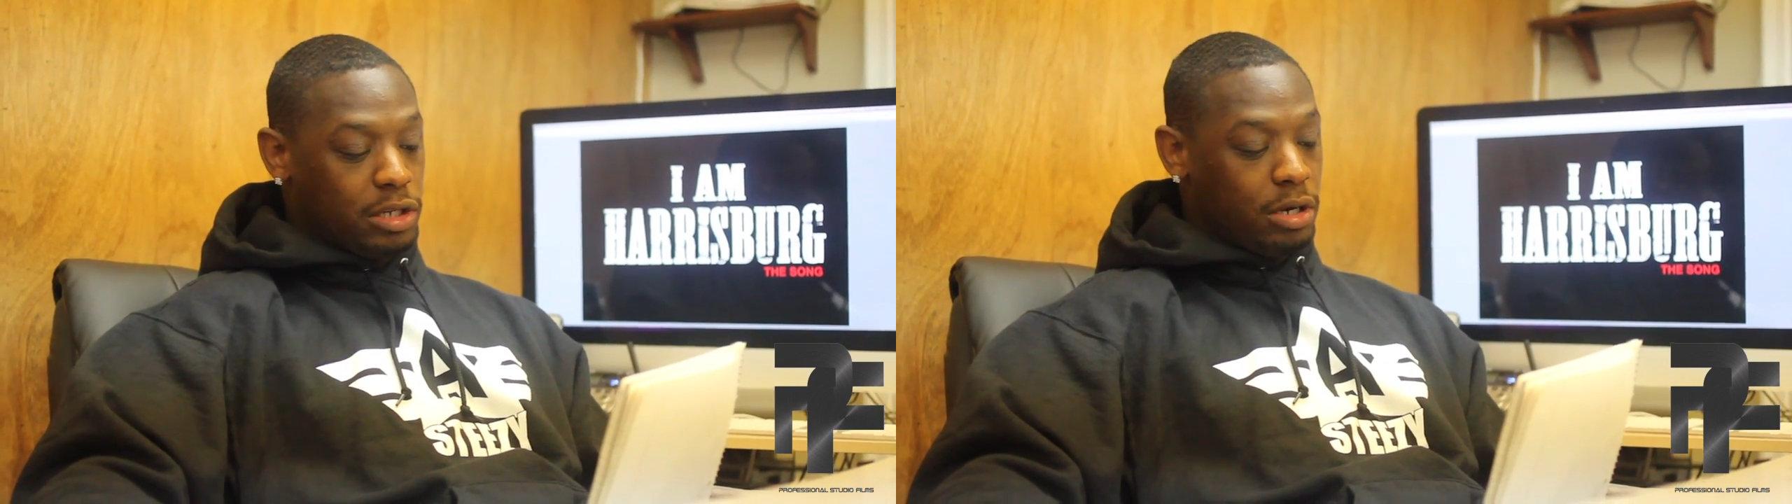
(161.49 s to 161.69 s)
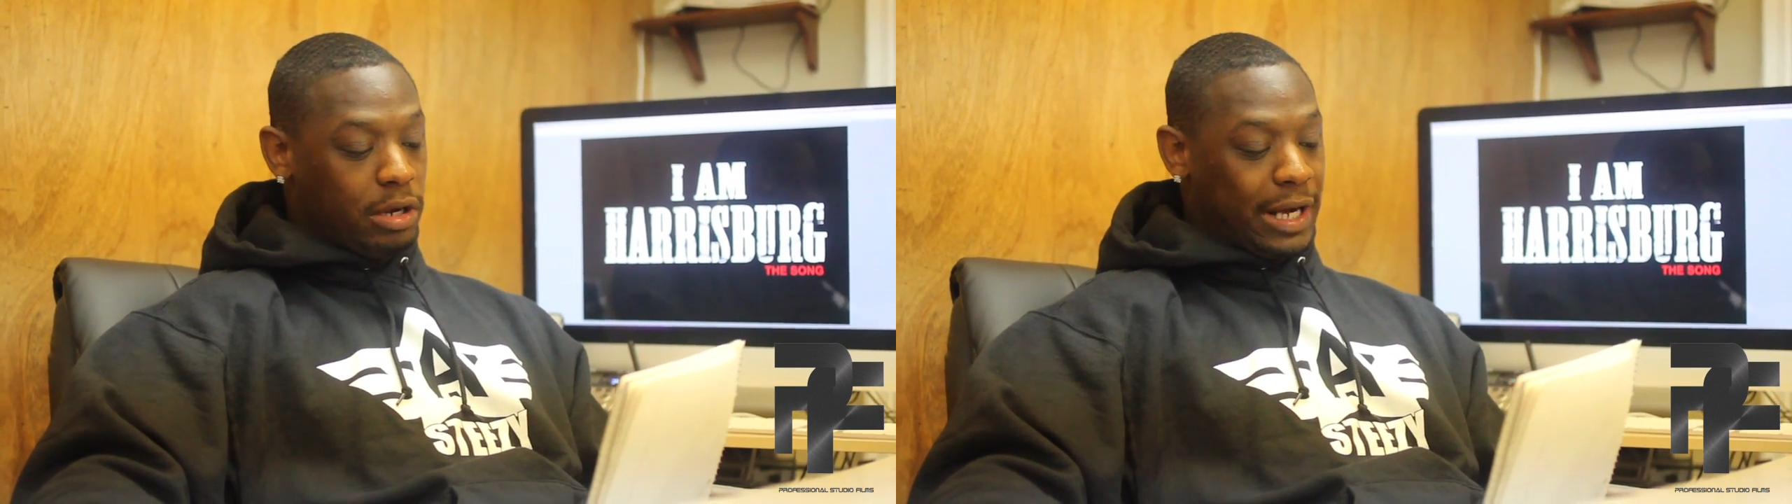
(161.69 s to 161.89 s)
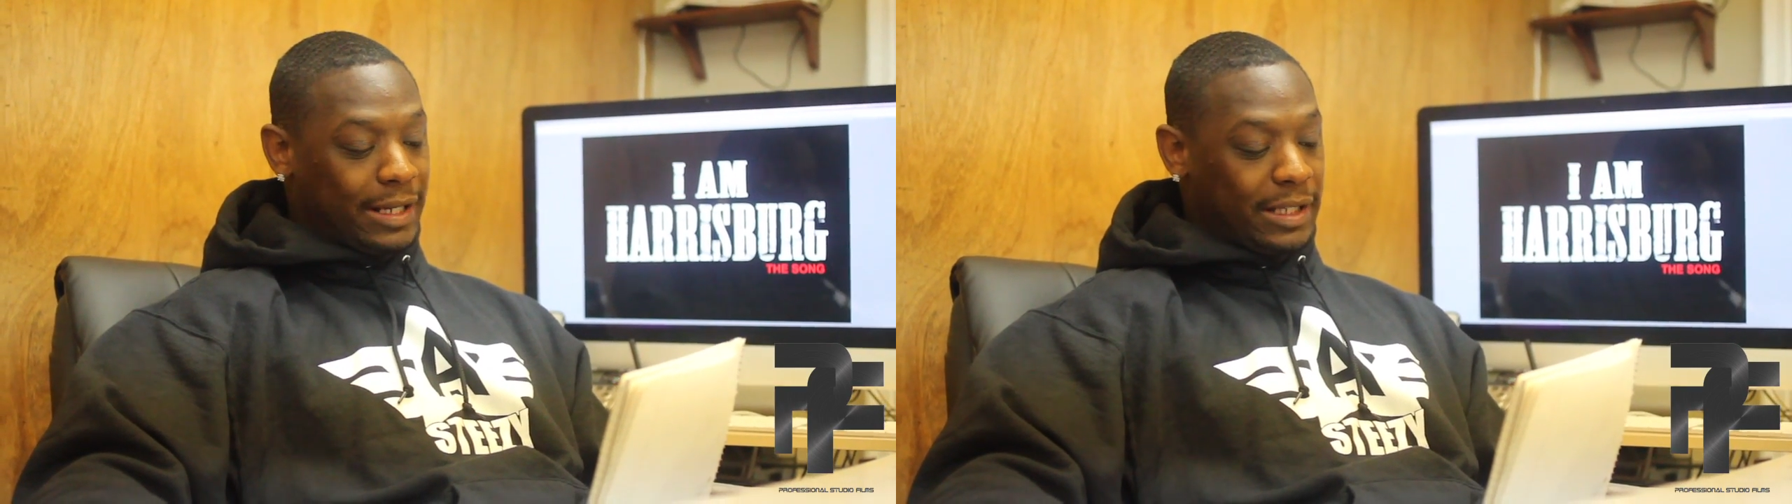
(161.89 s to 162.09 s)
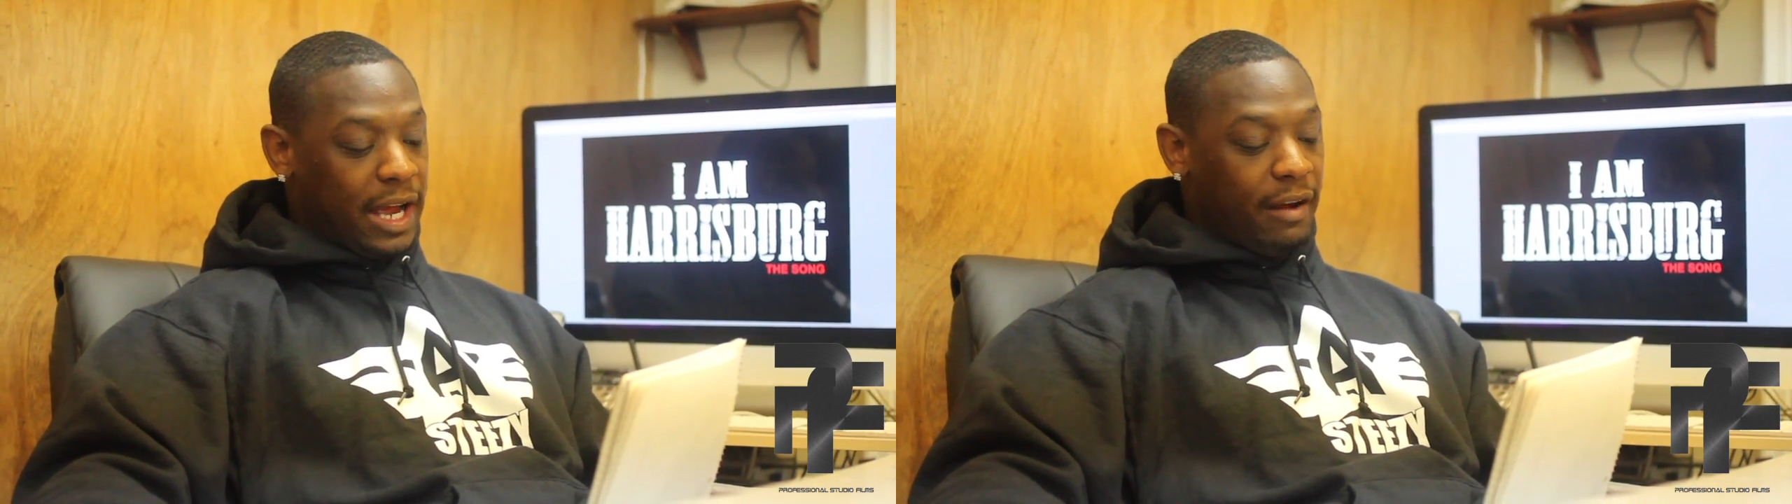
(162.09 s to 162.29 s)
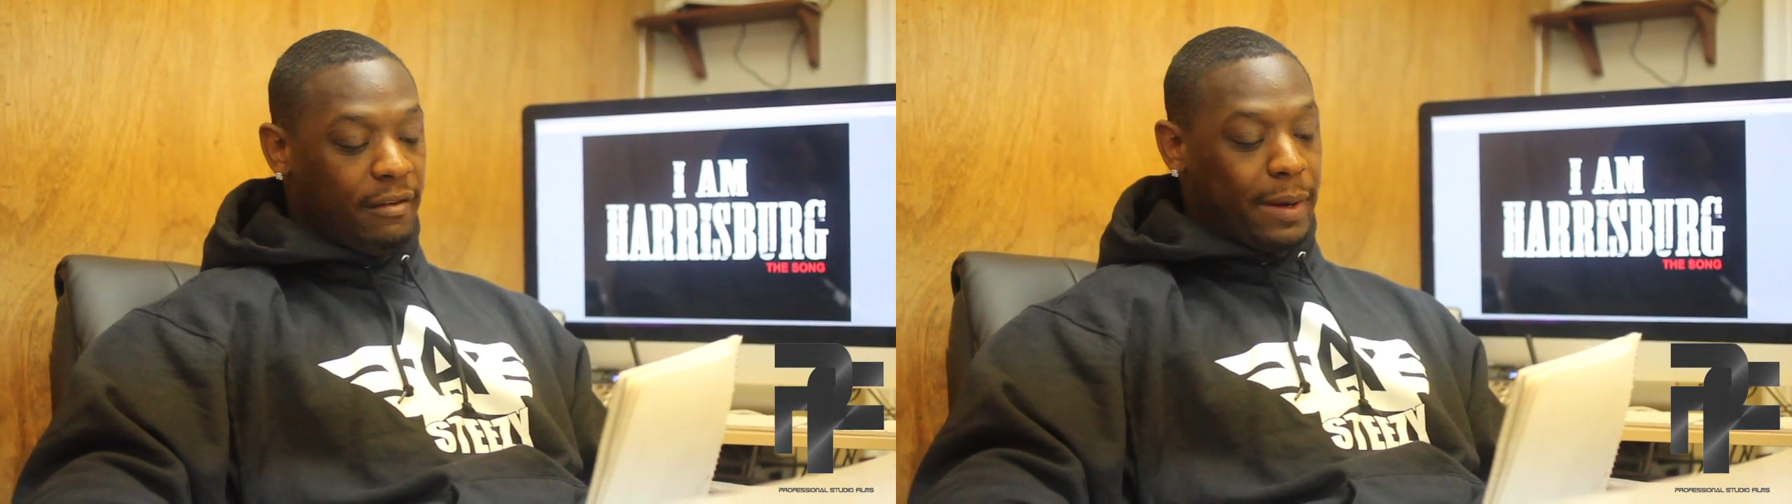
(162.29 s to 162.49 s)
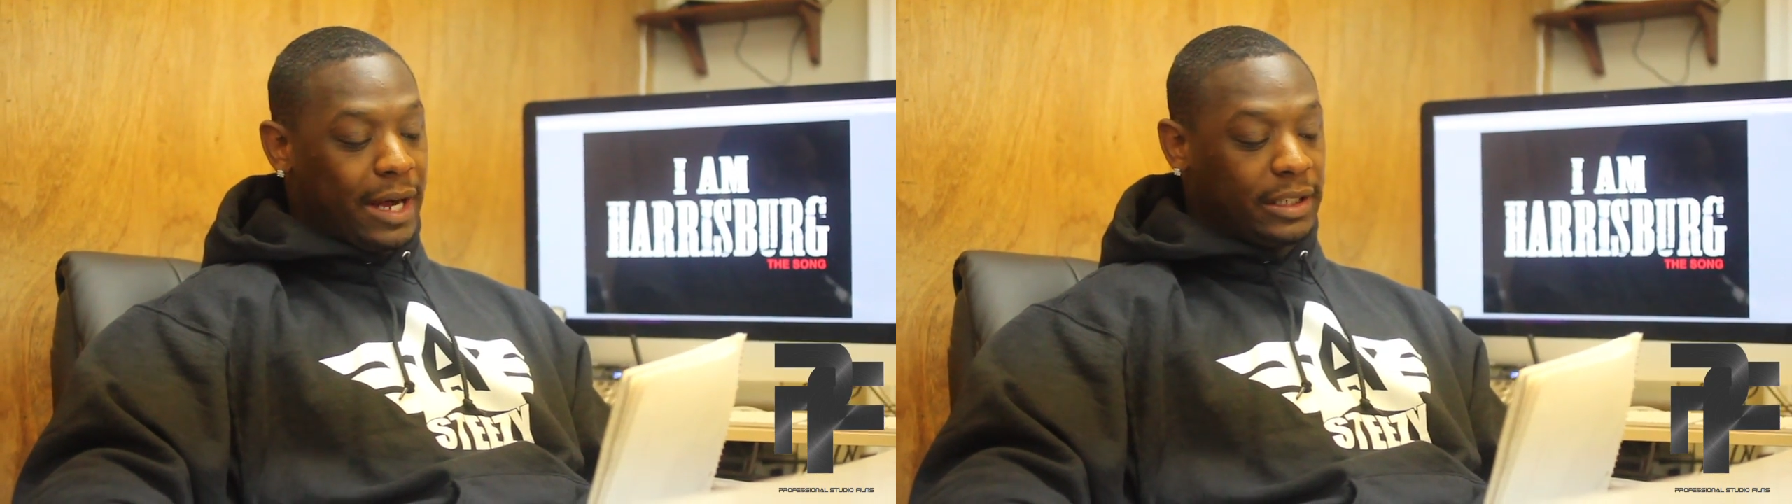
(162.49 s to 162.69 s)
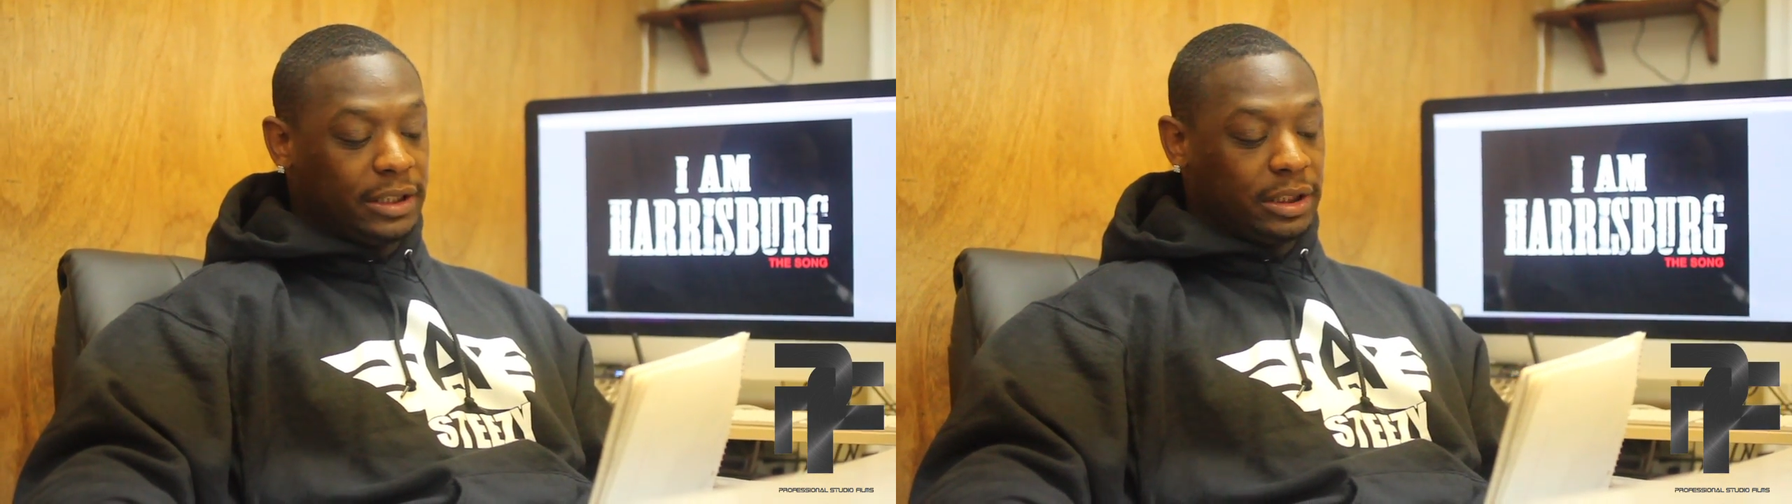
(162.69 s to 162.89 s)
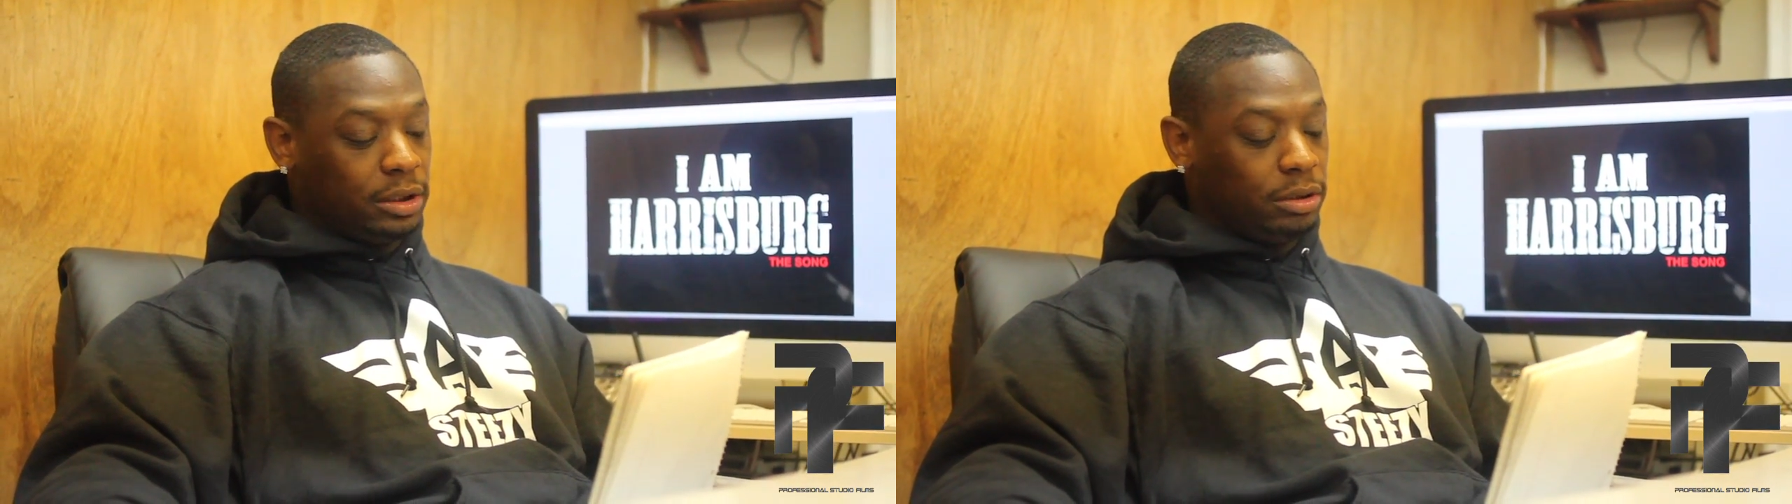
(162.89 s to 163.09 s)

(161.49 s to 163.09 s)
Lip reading: You know, like I said, everybody,